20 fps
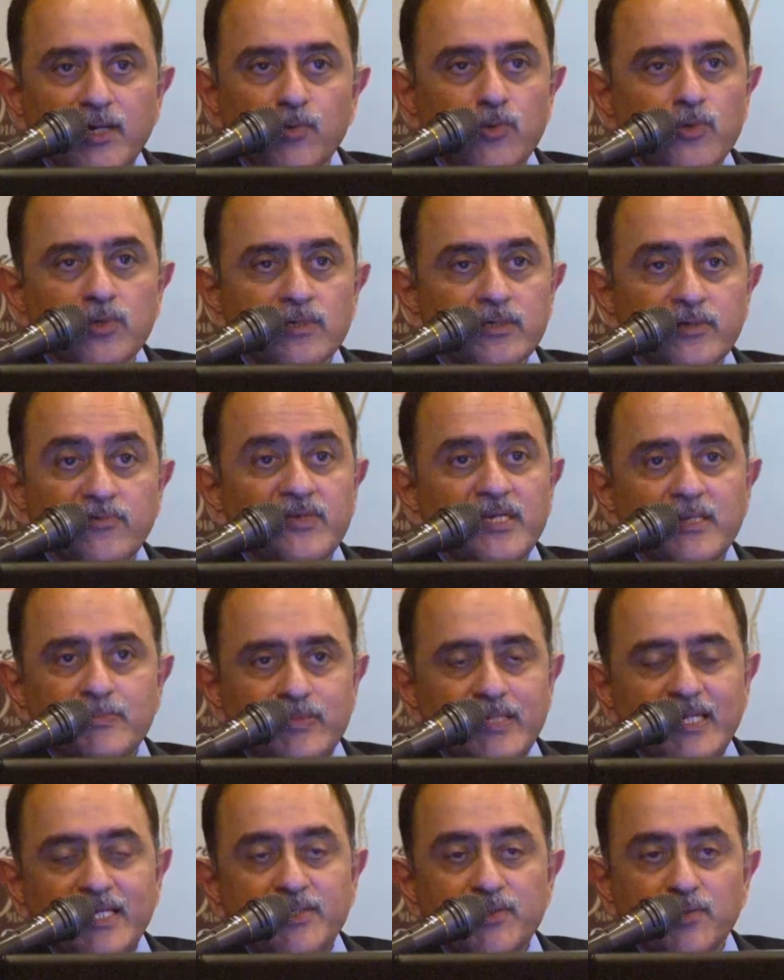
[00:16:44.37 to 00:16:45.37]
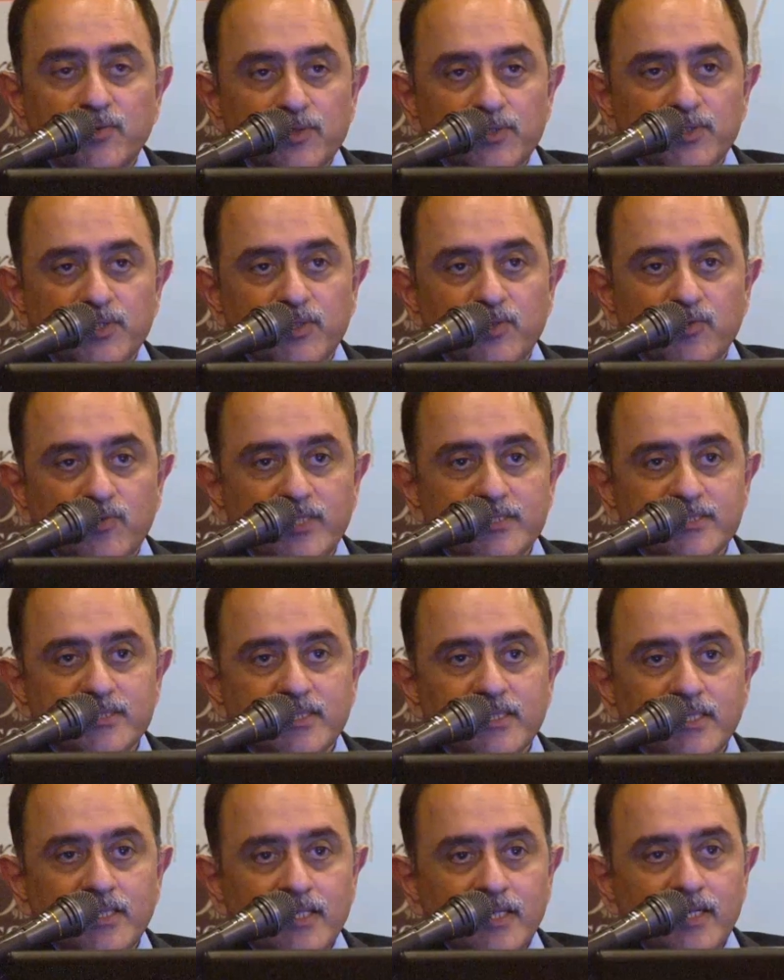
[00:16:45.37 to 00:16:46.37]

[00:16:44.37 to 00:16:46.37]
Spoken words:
I wouldn't even apply to go to the US.